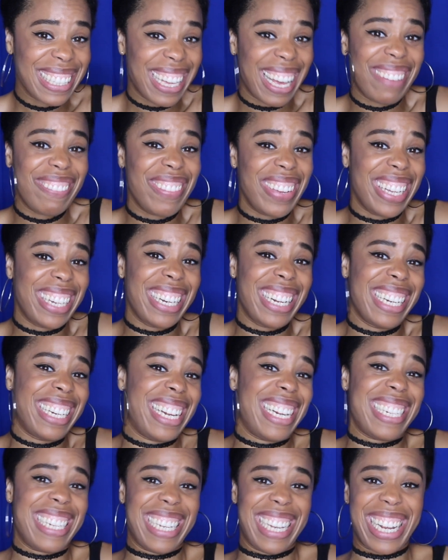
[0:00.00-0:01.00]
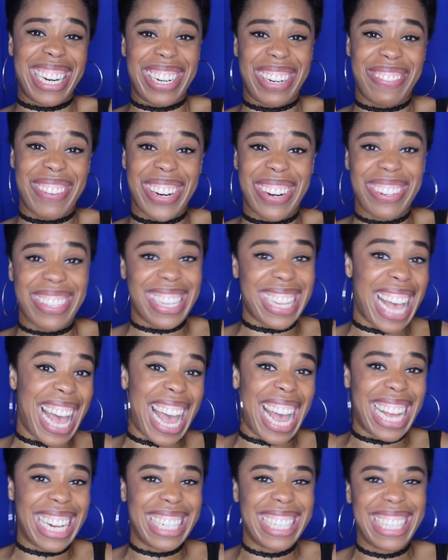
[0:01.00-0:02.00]
I mean, it doesn't get any better than
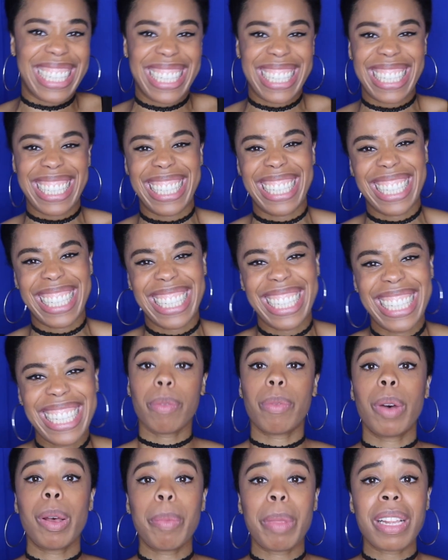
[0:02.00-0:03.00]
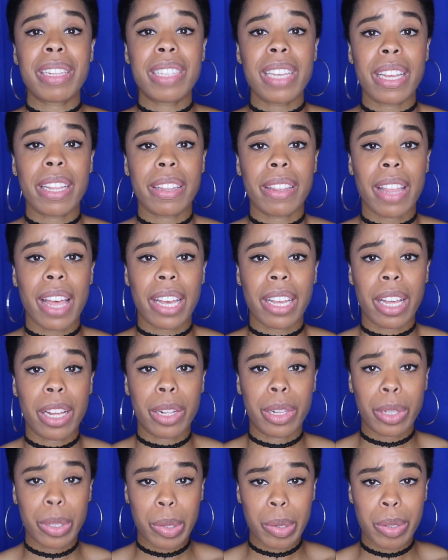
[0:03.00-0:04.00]
that. Well, that's it. That
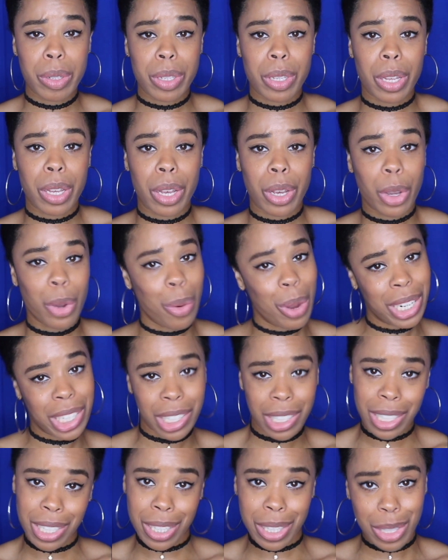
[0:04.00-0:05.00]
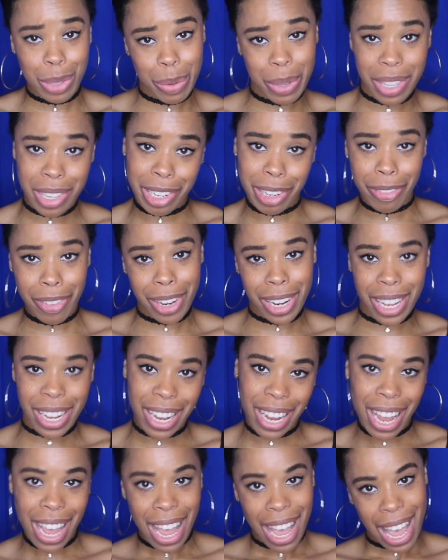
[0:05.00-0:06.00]
concludes the Questions with
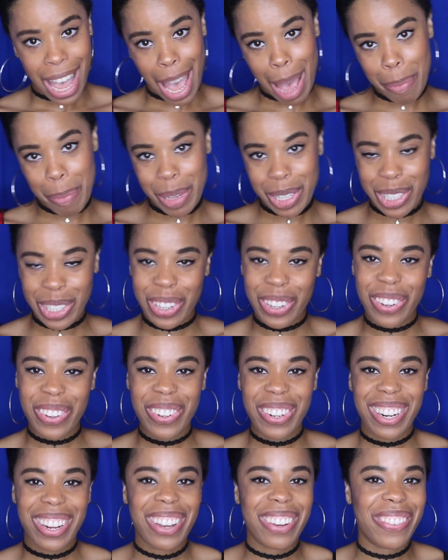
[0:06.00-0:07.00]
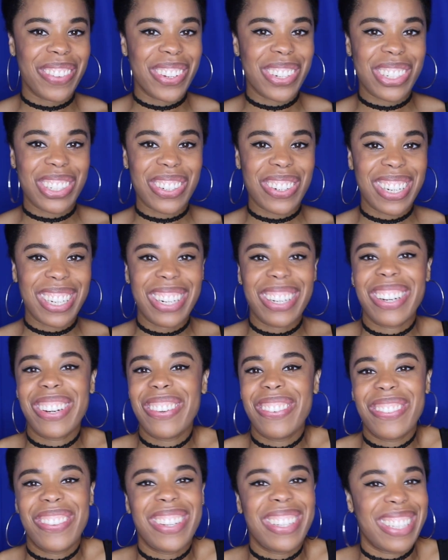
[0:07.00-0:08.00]
Tiffany episode. Hope you enjoyed.
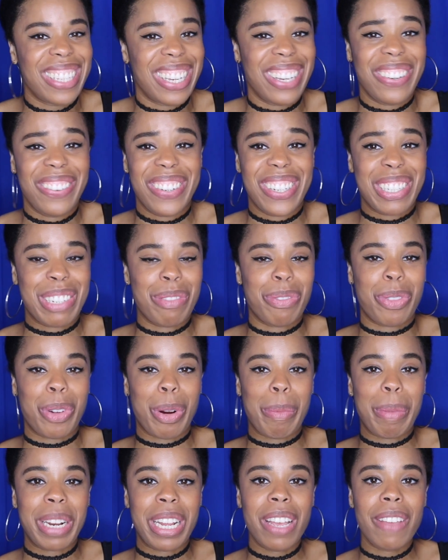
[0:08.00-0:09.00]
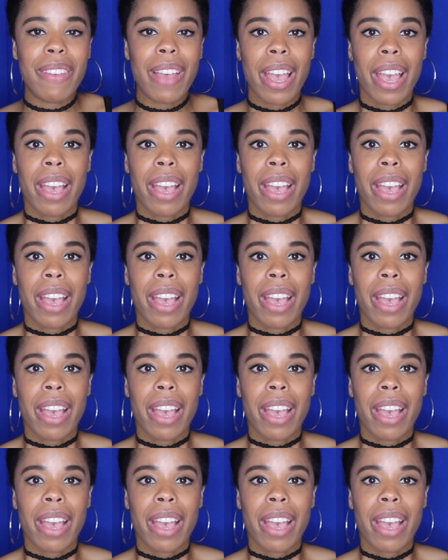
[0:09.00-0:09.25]
Hope it was informative.